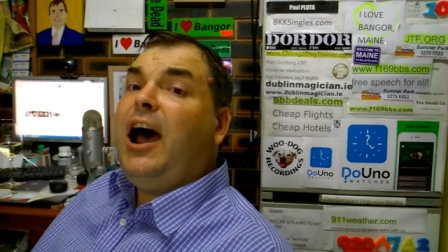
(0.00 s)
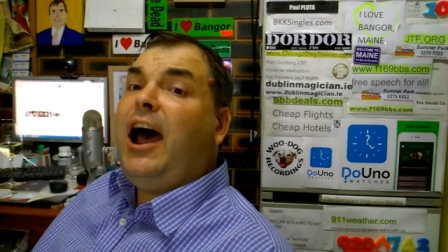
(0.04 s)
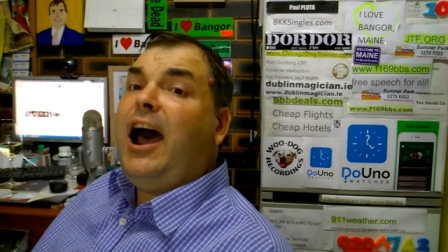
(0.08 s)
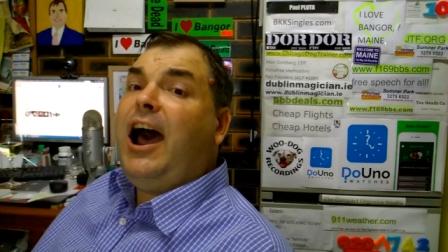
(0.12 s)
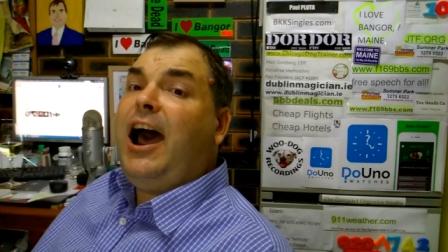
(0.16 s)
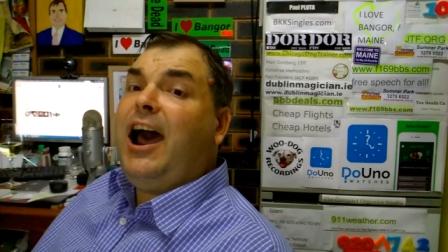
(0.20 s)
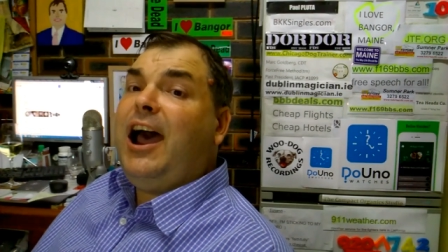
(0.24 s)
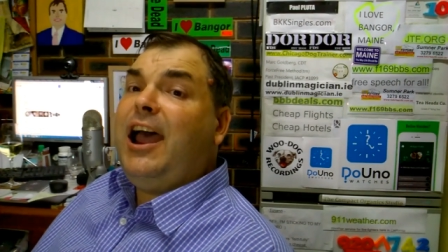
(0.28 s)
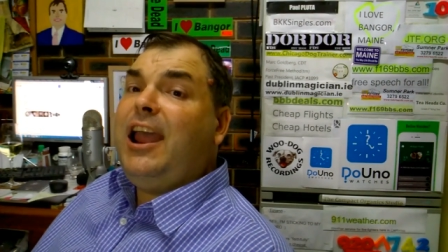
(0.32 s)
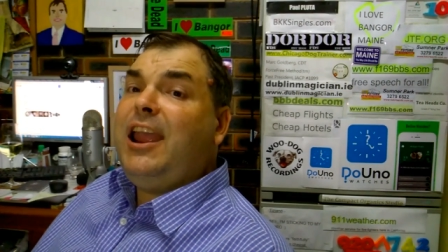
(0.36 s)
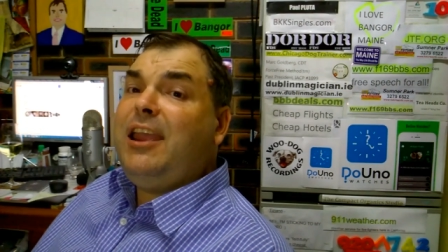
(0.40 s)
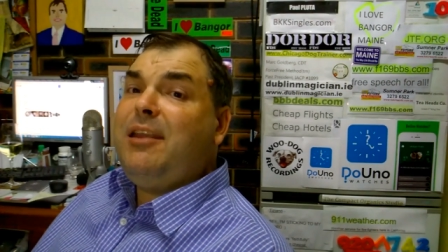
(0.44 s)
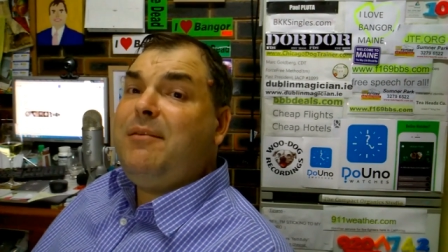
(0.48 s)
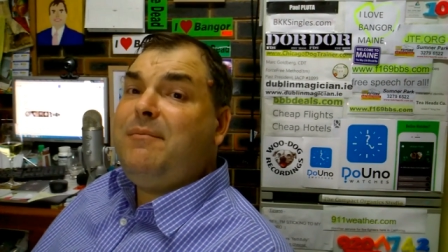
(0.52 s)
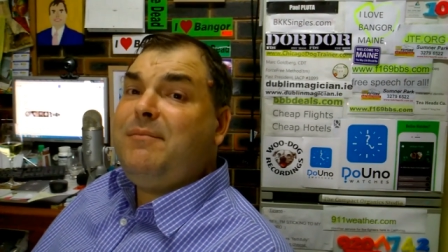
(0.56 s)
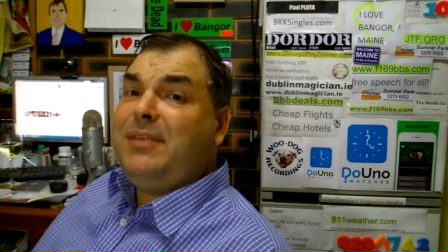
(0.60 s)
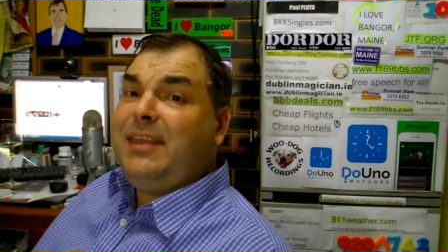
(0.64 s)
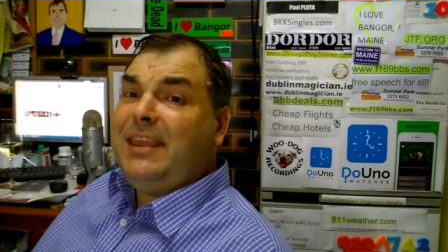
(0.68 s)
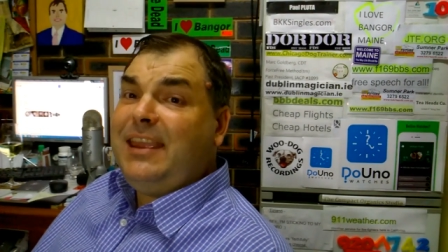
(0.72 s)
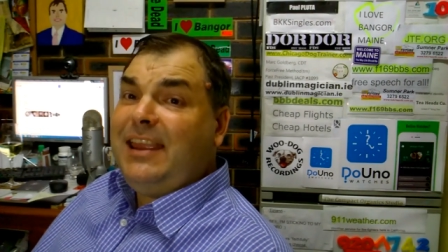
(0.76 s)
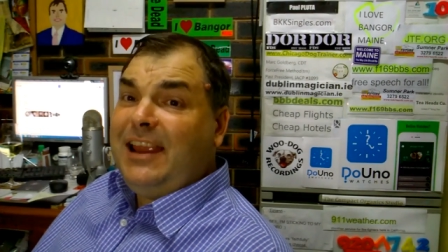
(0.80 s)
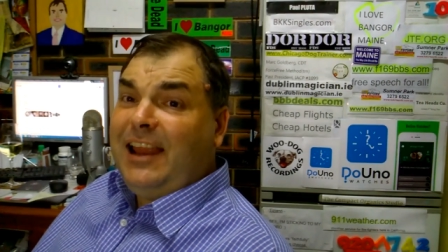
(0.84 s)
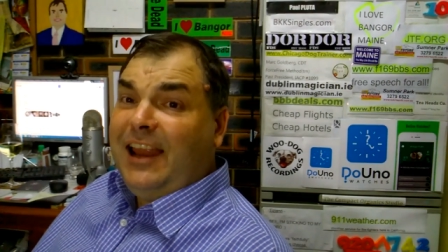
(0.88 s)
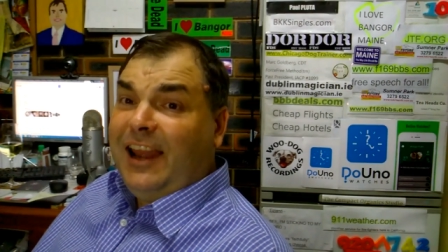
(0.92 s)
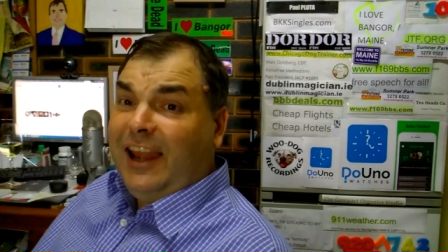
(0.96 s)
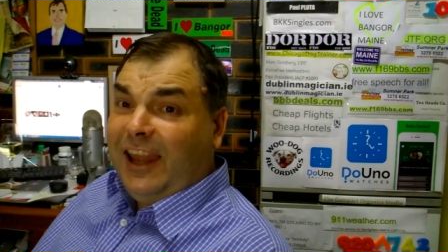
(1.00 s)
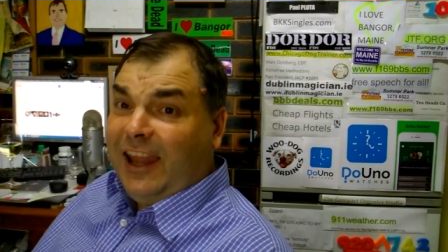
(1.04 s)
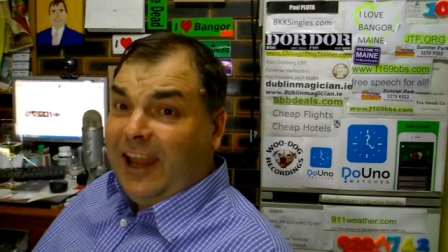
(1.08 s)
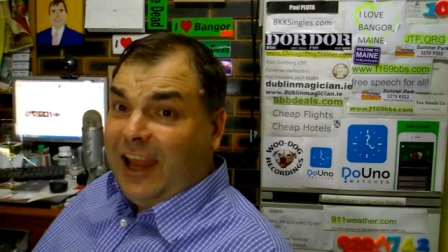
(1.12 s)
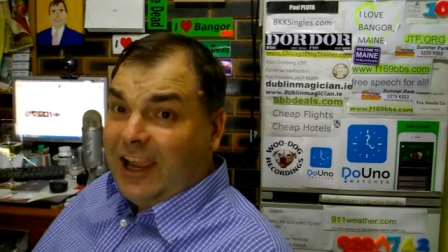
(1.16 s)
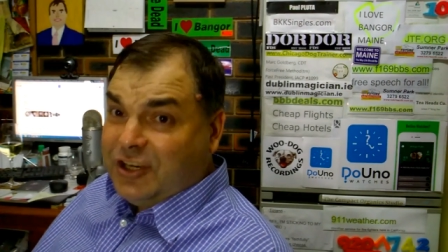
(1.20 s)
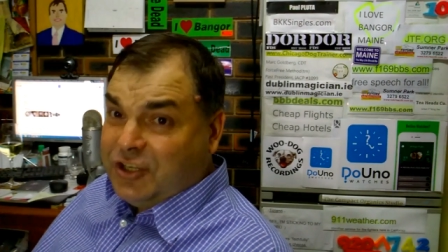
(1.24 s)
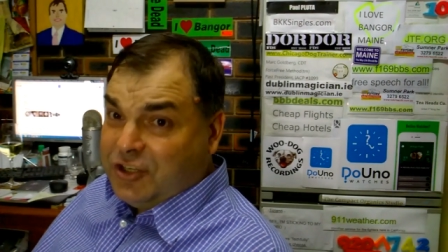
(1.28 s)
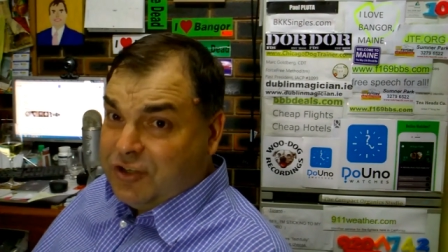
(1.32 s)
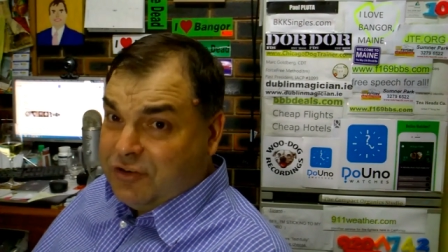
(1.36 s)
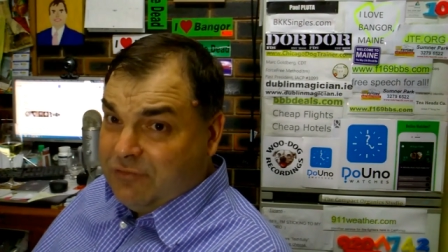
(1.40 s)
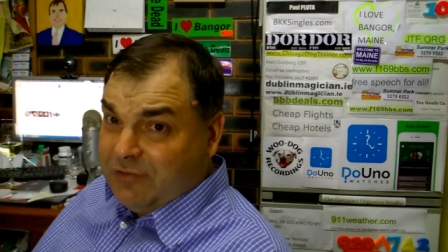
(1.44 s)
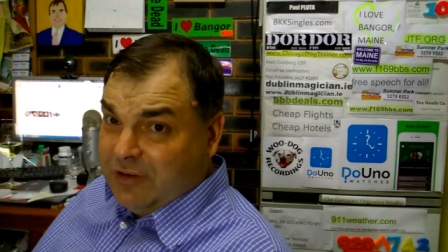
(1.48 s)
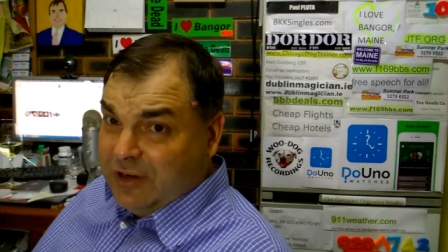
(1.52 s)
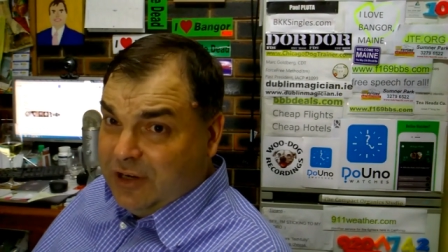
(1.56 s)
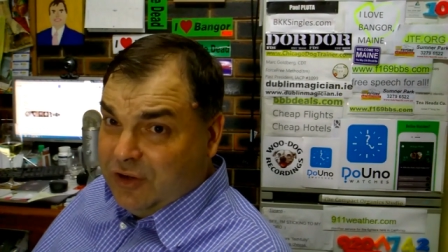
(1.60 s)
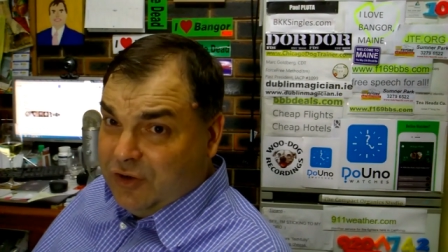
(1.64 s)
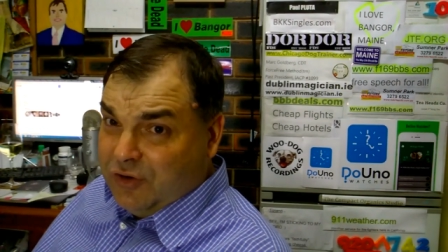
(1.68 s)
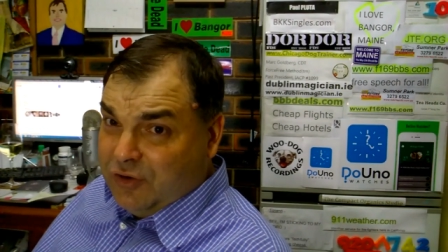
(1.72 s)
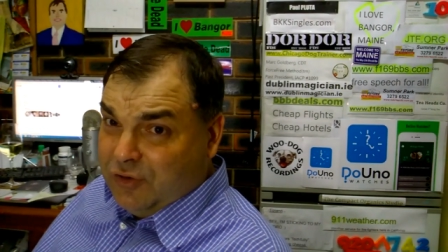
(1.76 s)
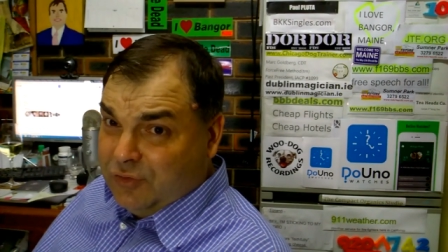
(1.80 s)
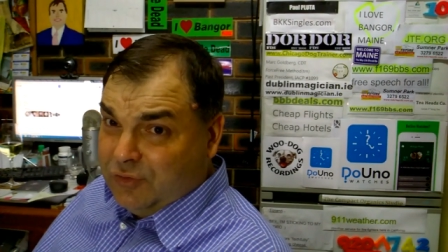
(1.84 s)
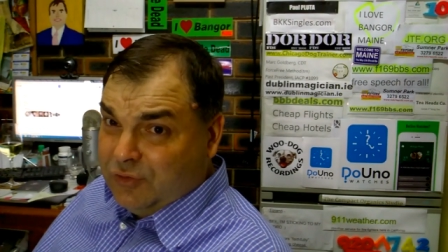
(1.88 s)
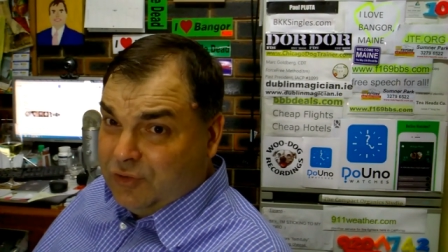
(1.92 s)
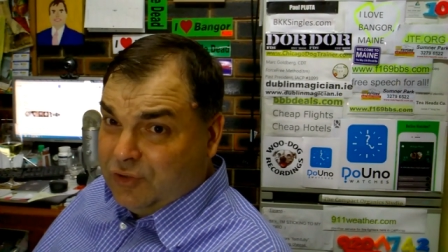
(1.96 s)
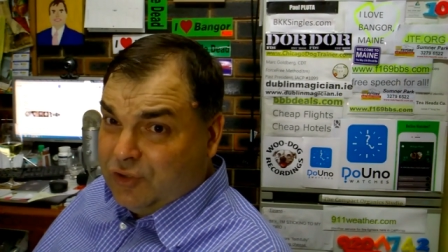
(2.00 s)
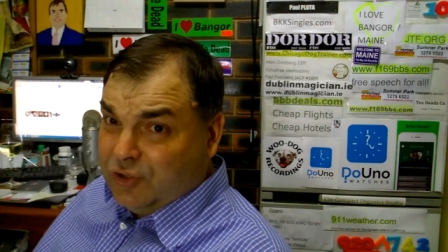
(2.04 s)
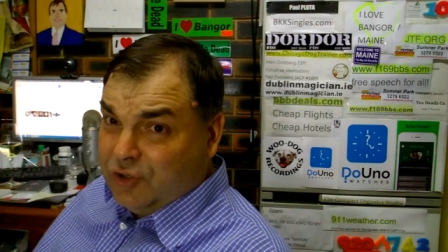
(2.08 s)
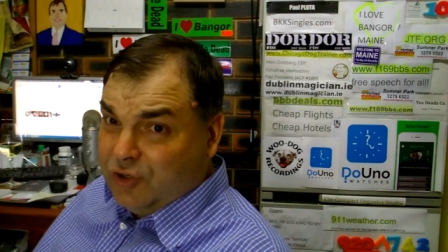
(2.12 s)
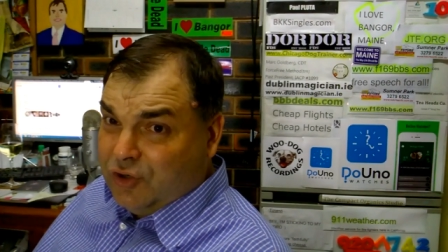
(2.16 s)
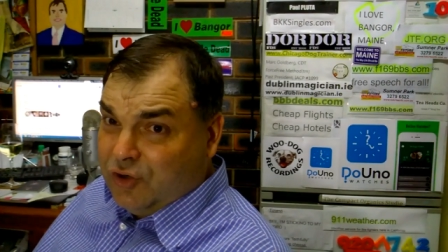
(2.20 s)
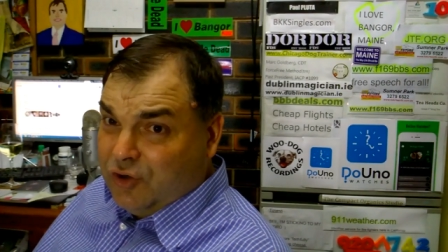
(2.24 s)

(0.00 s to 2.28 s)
I am the luxury goods